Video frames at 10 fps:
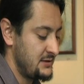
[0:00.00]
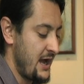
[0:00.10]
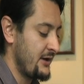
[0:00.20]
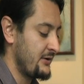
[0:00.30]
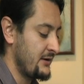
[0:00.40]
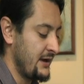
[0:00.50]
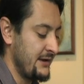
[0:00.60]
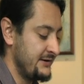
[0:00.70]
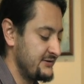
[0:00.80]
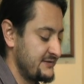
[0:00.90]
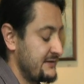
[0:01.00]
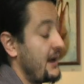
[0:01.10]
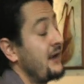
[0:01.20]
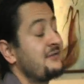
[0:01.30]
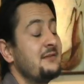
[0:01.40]
It just
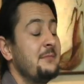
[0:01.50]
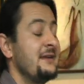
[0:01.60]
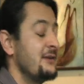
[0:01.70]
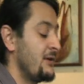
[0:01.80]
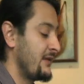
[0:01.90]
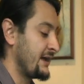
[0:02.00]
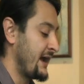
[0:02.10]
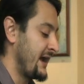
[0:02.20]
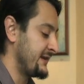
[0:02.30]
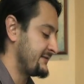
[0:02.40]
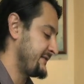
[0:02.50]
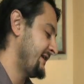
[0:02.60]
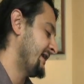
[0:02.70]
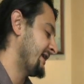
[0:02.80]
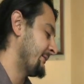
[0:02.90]
talks to me, like I
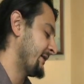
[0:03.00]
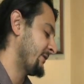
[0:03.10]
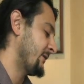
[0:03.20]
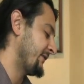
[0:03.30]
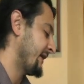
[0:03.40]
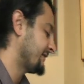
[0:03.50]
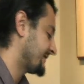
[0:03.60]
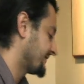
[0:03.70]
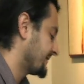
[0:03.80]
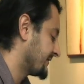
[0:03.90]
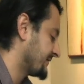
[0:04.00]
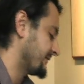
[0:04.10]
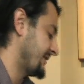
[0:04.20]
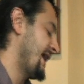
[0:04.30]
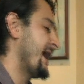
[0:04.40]
see it and I'm like, well, that's
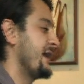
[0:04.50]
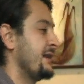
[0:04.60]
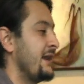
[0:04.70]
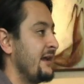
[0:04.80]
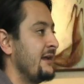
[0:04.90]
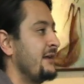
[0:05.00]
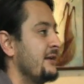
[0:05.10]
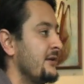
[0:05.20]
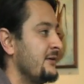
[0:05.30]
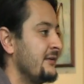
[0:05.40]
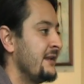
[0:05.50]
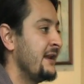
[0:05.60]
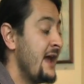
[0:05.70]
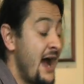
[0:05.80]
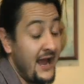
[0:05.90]
that, and then
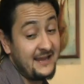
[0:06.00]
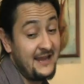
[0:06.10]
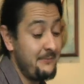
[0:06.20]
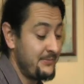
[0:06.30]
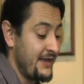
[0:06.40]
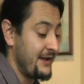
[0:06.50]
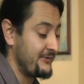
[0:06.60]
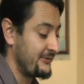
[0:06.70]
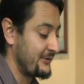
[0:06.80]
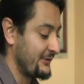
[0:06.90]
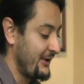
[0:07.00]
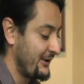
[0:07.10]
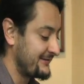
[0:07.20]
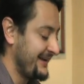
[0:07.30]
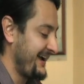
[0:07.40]
I keep that for a
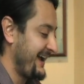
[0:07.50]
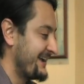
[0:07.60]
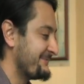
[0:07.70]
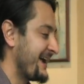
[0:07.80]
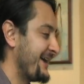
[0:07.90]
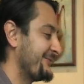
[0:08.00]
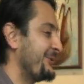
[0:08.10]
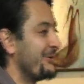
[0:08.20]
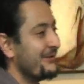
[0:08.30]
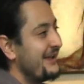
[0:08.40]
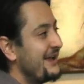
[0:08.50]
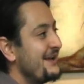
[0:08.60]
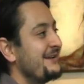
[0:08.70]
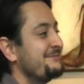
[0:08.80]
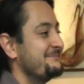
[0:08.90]
long time. I have a whole
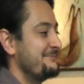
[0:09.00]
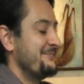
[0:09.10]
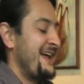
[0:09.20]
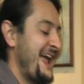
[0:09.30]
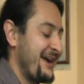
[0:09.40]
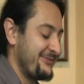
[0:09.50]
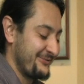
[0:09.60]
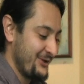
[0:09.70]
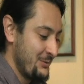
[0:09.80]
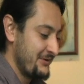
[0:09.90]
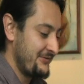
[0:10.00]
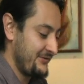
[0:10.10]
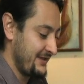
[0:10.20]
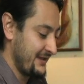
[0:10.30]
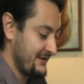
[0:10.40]
half room of
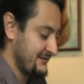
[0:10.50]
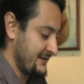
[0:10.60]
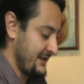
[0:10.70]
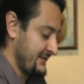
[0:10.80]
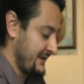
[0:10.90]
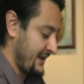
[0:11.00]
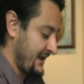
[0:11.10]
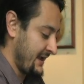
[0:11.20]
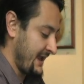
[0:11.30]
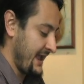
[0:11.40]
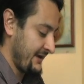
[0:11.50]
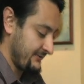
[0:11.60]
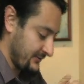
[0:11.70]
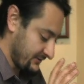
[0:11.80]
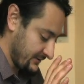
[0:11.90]
things, and then I
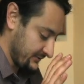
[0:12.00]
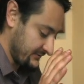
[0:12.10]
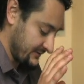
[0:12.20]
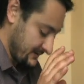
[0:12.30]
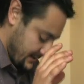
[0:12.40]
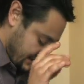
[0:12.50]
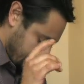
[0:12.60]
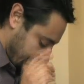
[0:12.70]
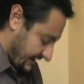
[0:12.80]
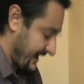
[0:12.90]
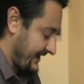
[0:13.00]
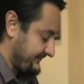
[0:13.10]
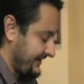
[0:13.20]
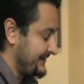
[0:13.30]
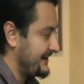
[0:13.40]
have all those, and I
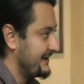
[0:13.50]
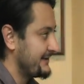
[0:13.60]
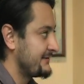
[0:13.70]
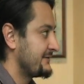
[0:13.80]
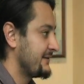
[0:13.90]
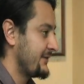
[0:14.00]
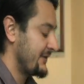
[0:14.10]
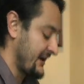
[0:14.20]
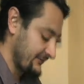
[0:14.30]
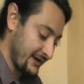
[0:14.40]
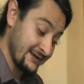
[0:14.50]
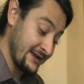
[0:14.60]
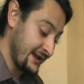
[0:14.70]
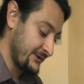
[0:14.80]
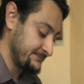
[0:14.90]
have ideas that I write
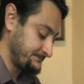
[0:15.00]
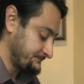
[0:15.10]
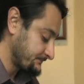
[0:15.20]
down